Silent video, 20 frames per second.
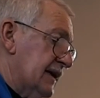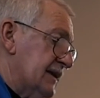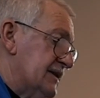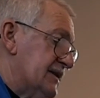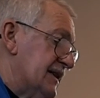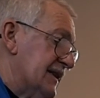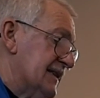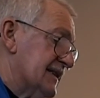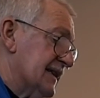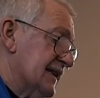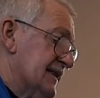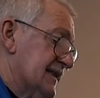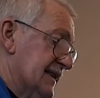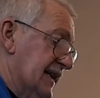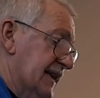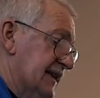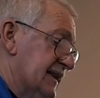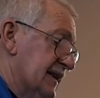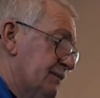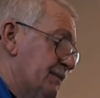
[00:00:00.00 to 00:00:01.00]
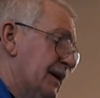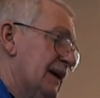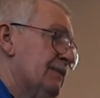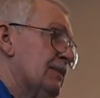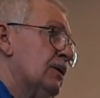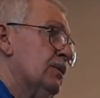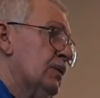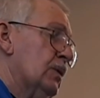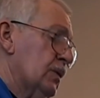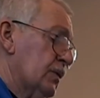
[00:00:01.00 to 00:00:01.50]
Jesus said that
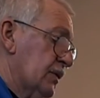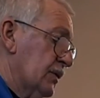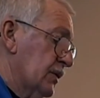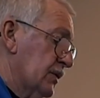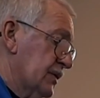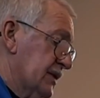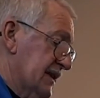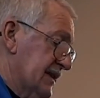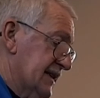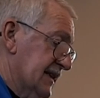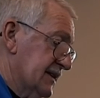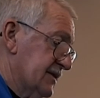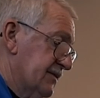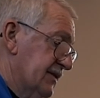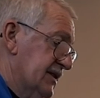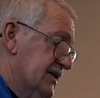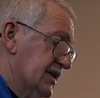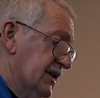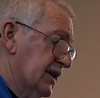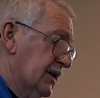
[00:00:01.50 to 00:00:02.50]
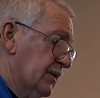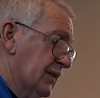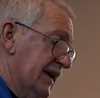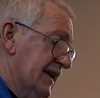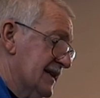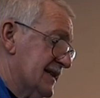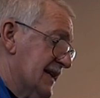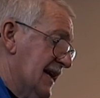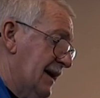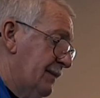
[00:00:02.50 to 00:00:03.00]
people won't notice his return when
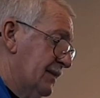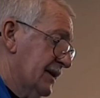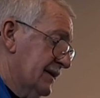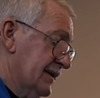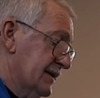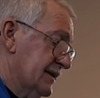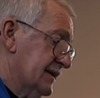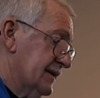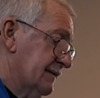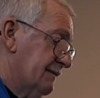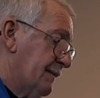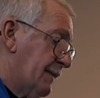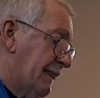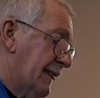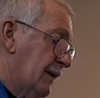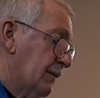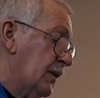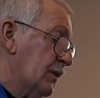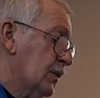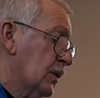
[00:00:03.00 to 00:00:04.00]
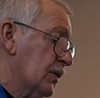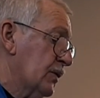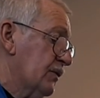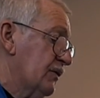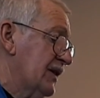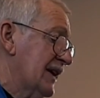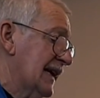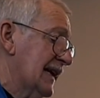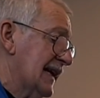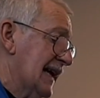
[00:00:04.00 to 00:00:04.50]
it happens. We won't
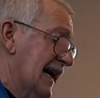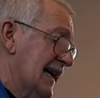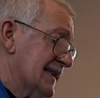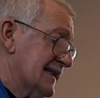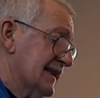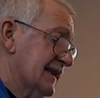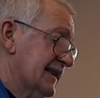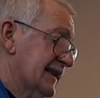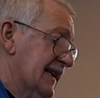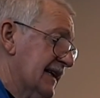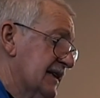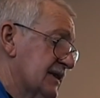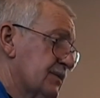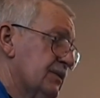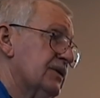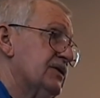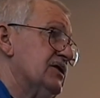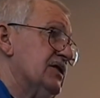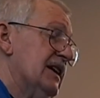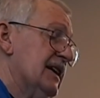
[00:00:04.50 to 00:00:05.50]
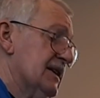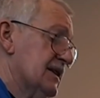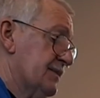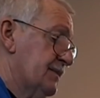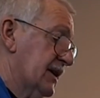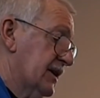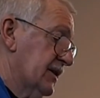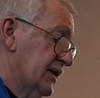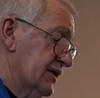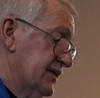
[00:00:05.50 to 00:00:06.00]
realise that things will change
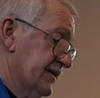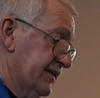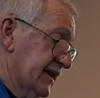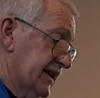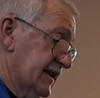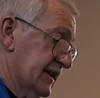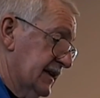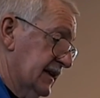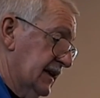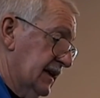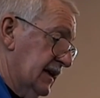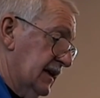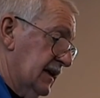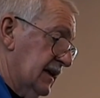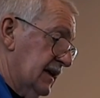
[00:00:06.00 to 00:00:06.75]
because of it.